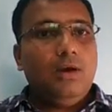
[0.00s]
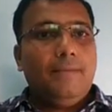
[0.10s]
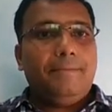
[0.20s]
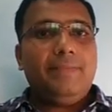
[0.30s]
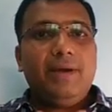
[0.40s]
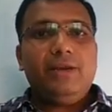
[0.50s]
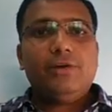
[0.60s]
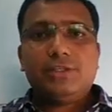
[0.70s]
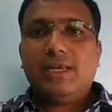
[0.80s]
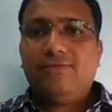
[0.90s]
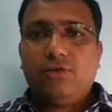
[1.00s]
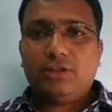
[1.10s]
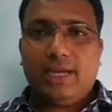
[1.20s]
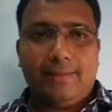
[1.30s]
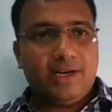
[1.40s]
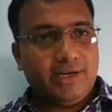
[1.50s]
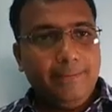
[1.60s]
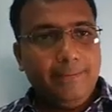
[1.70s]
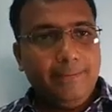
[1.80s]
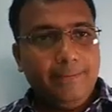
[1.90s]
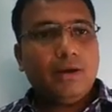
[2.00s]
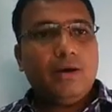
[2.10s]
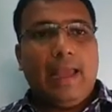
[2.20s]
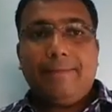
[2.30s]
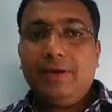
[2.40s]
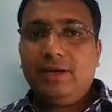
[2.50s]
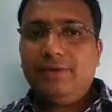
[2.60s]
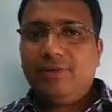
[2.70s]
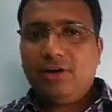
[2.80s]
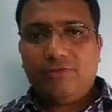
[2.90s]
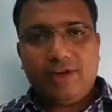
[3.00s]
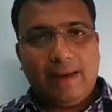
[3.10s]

prepare yourself for the camera ready. Appear in front of